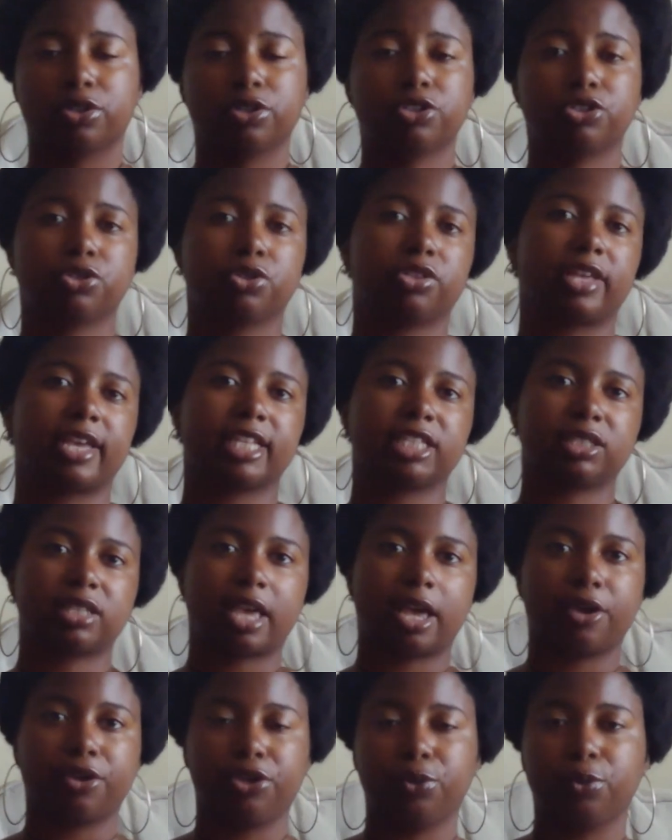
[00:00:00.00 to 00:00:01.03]
So that's how
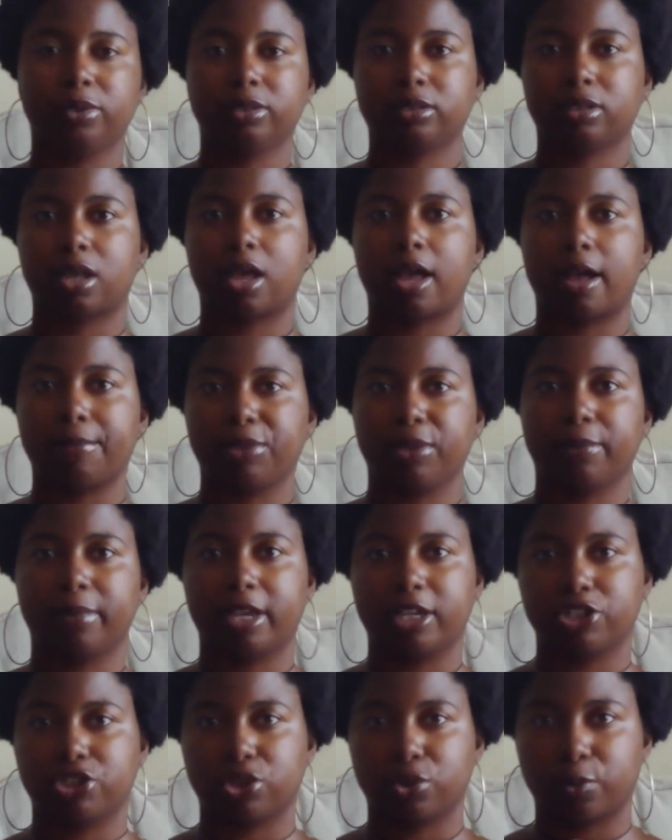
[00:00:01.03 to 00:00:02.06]
you want to
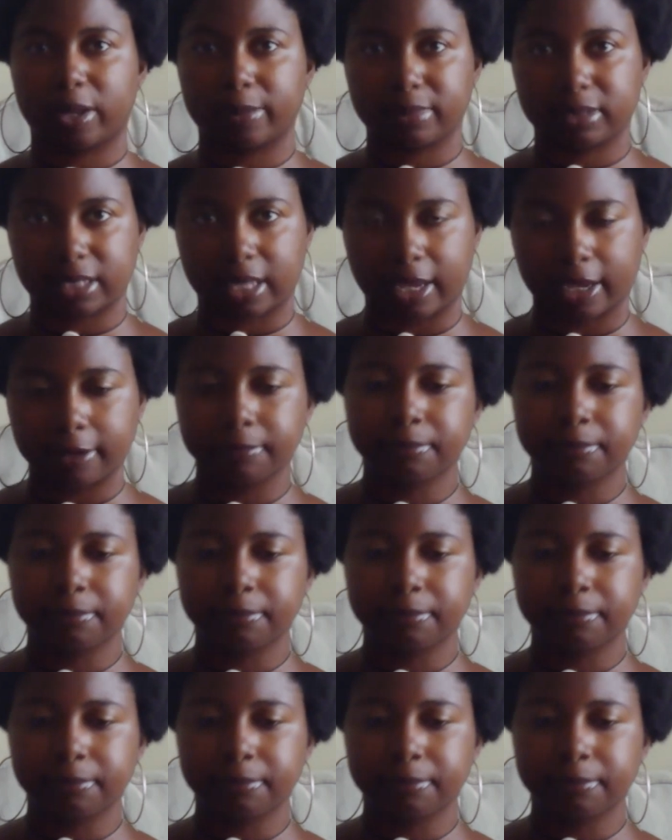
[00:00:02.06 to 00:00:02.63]
optimize your website.